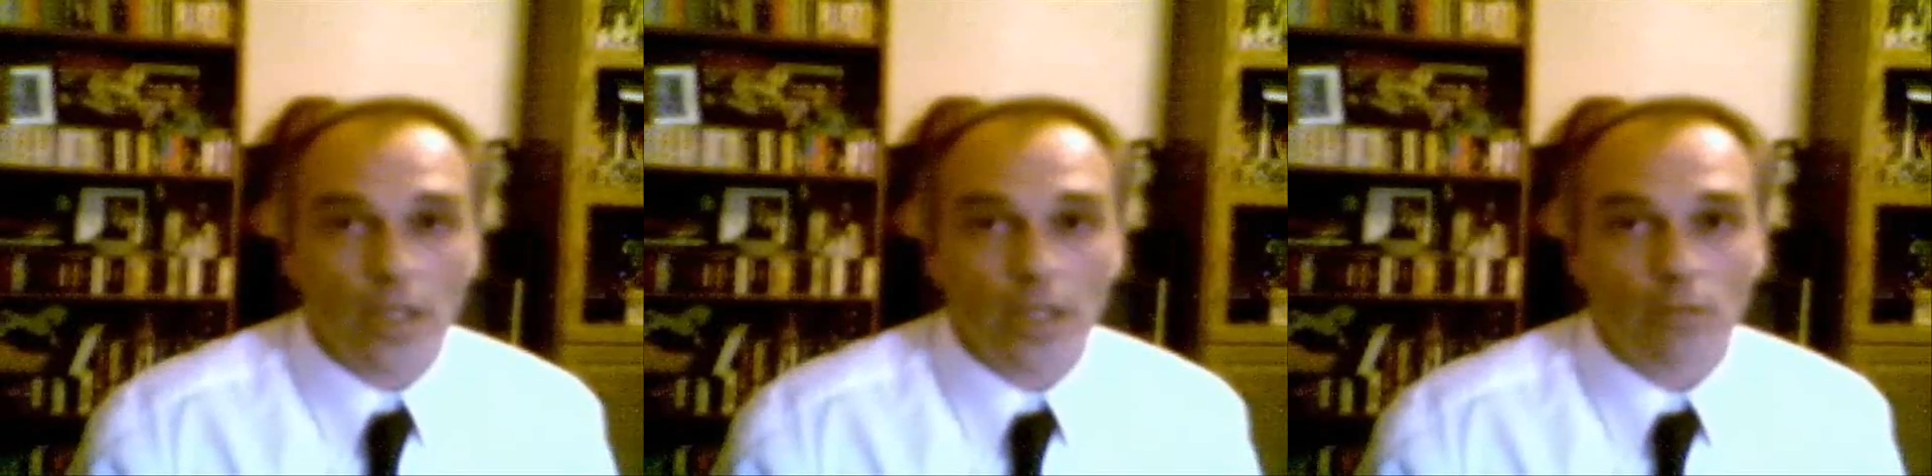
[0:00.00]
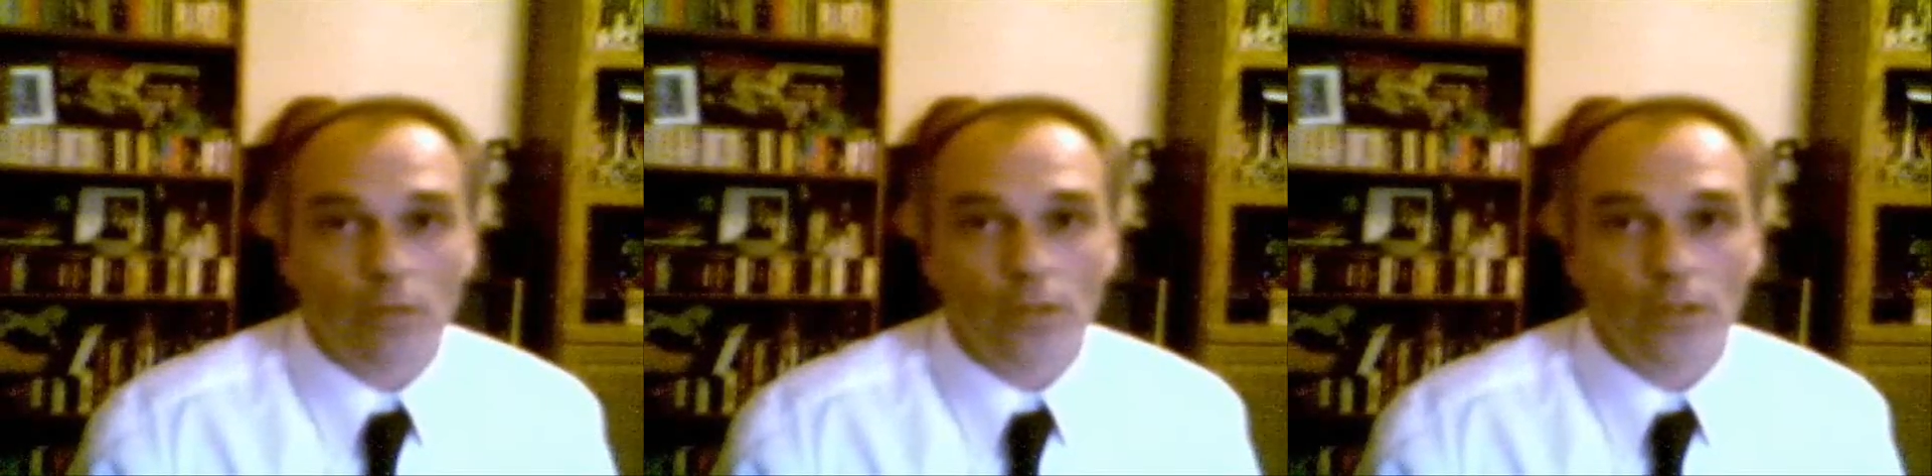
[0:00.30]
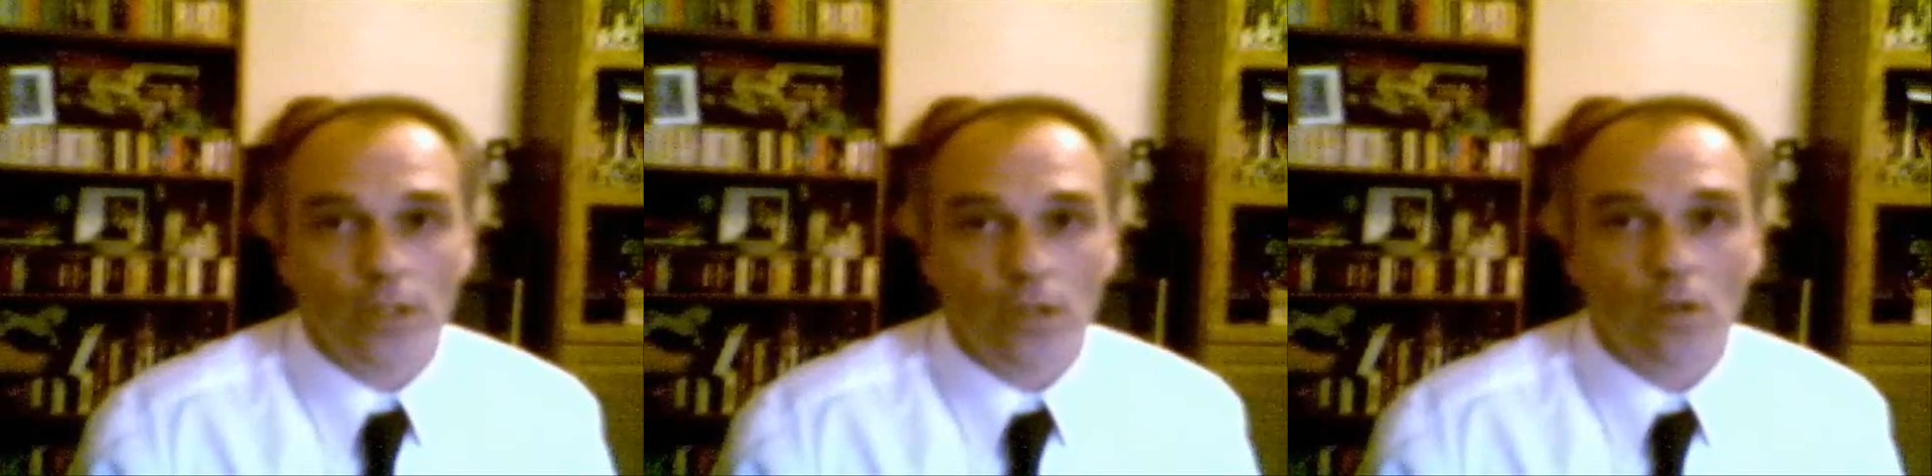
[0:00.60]
It
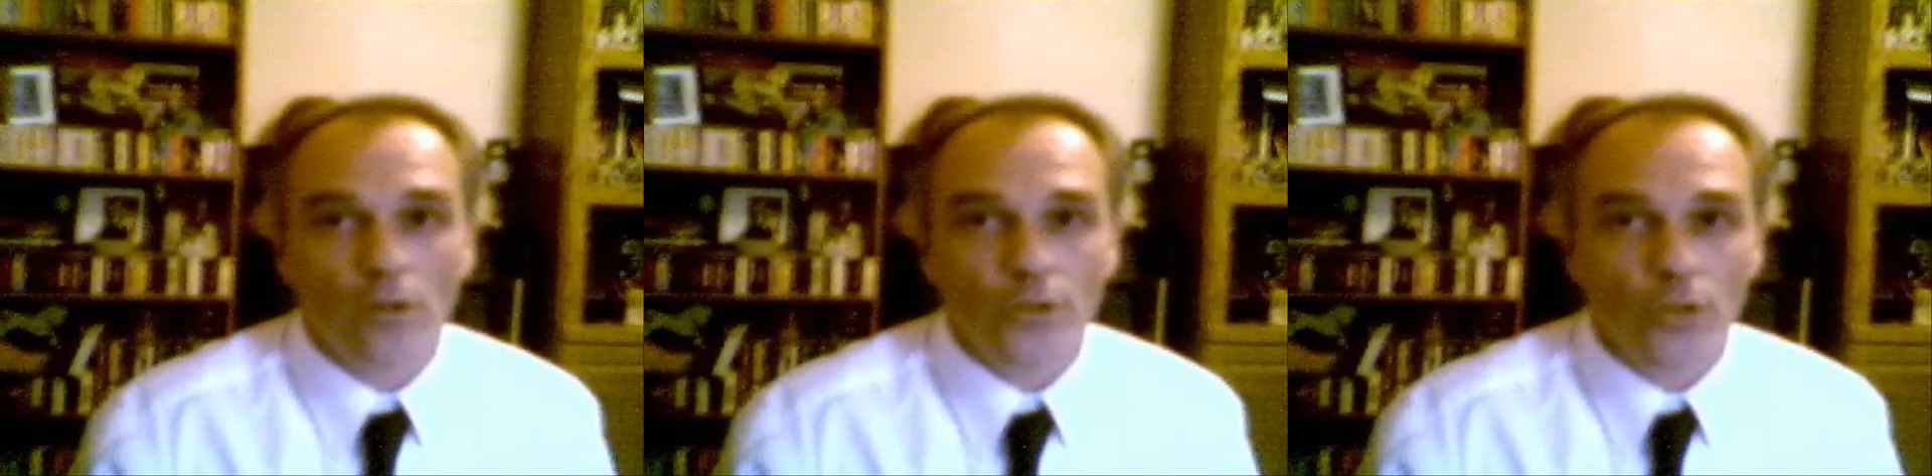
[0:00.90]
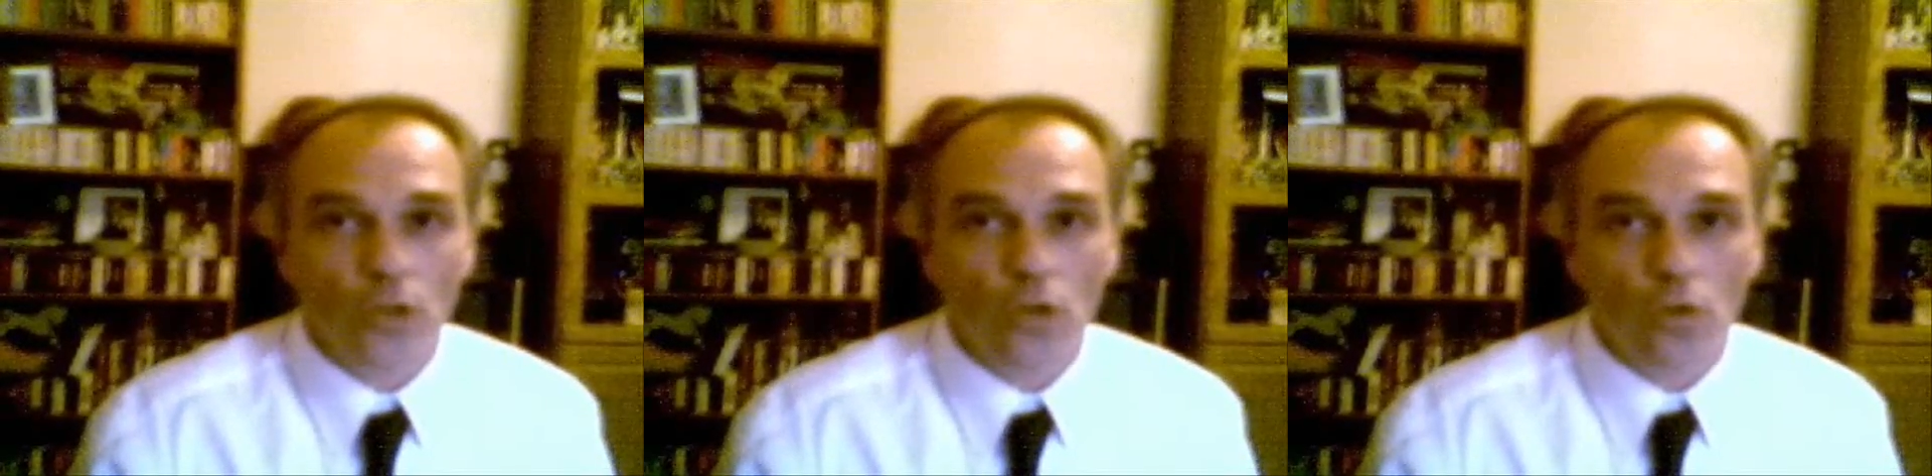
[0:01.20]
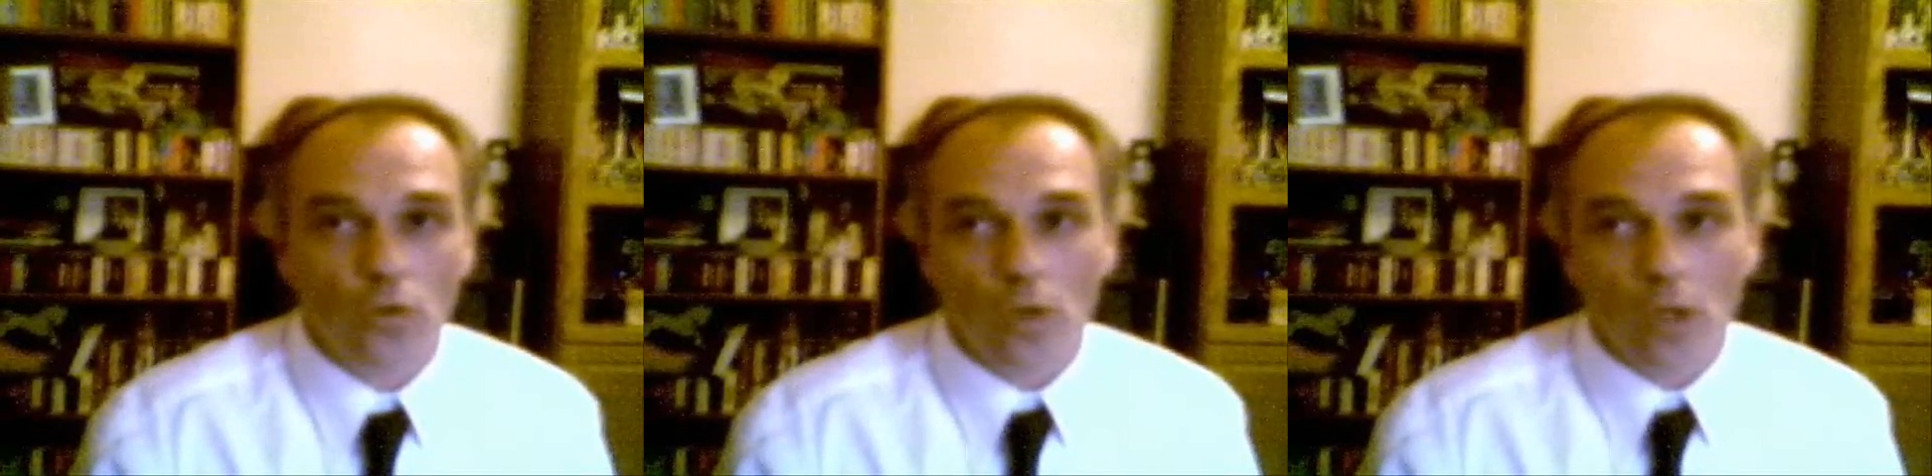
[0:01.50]
would
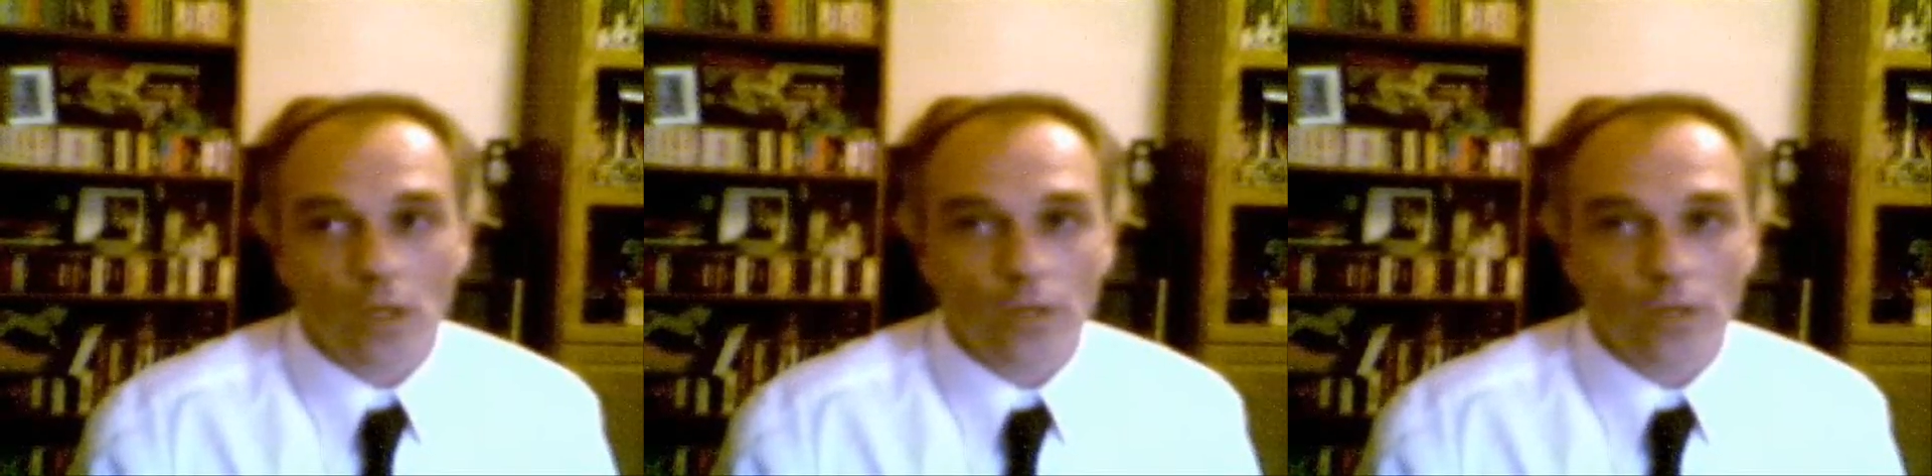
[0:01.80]
also